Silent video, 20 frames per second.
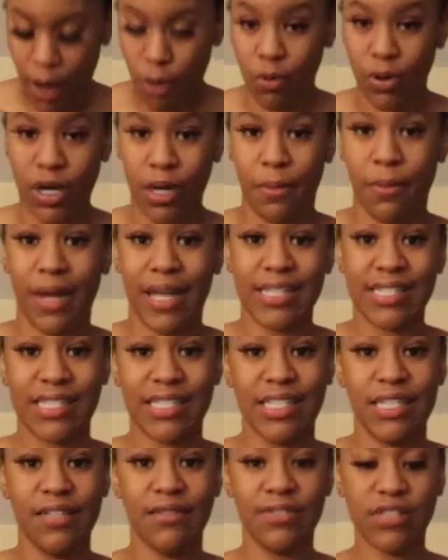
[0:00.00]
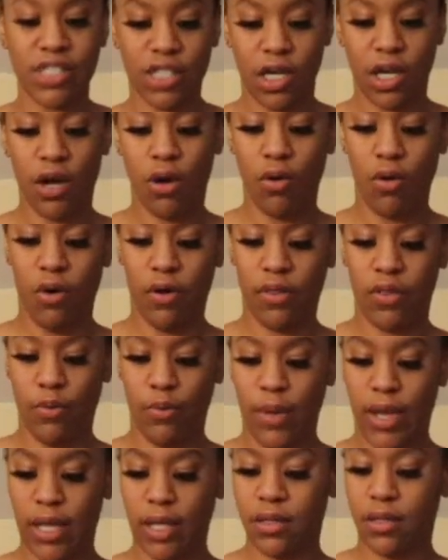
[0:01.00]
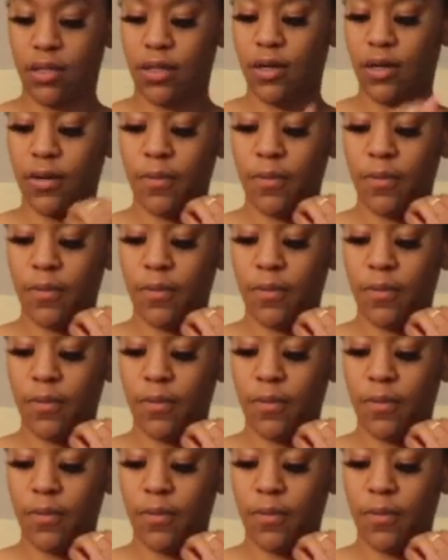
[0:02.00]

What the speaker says: I wanted my sleeves to go all the way, you